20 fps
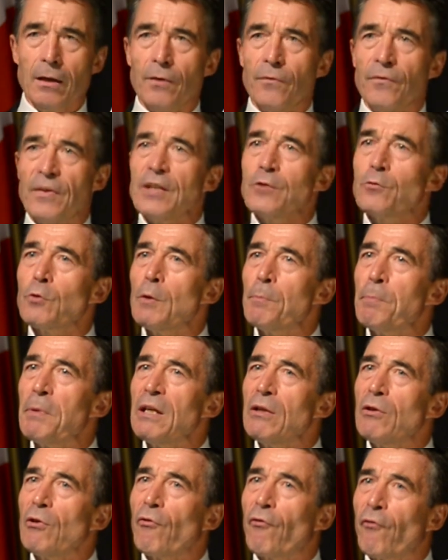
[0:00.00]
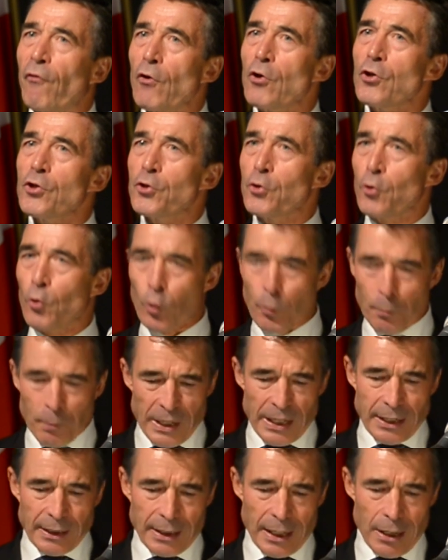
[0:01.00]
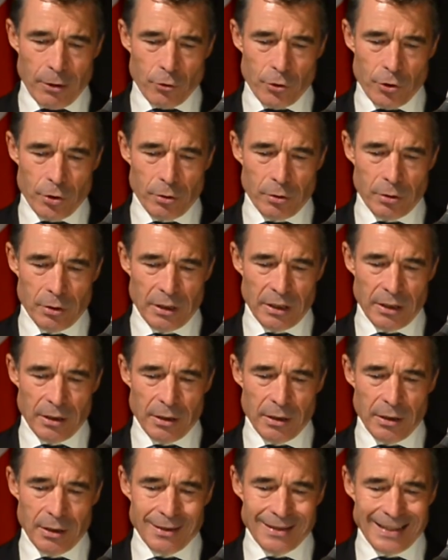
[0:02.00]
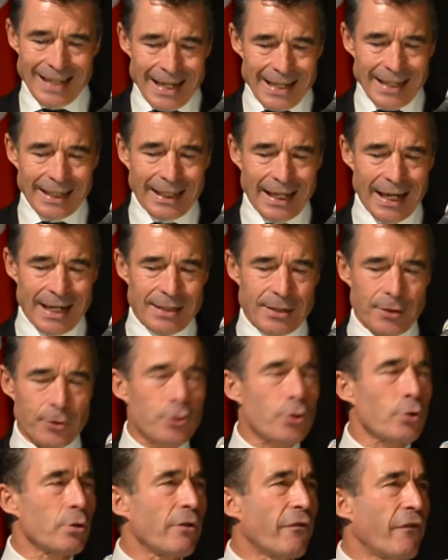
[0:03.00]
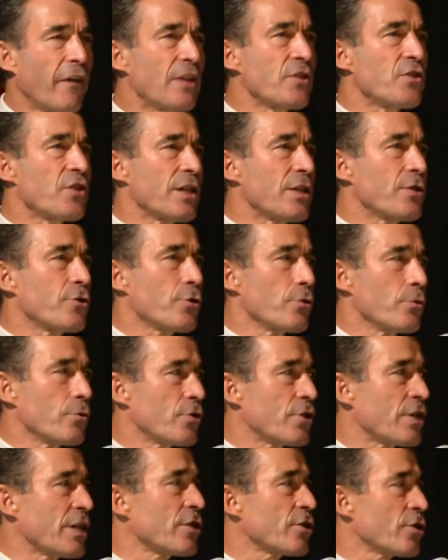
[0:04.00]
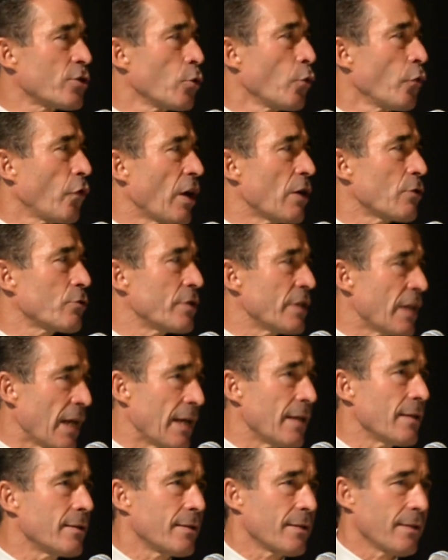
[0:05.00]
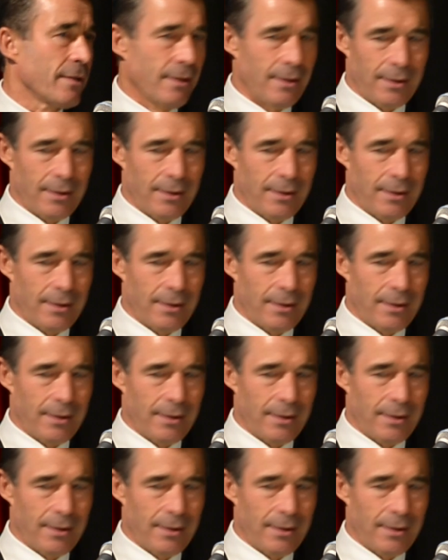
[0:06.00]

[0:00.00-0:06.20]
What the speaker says: This will be the first European Council dedicated to defense issues since 2008,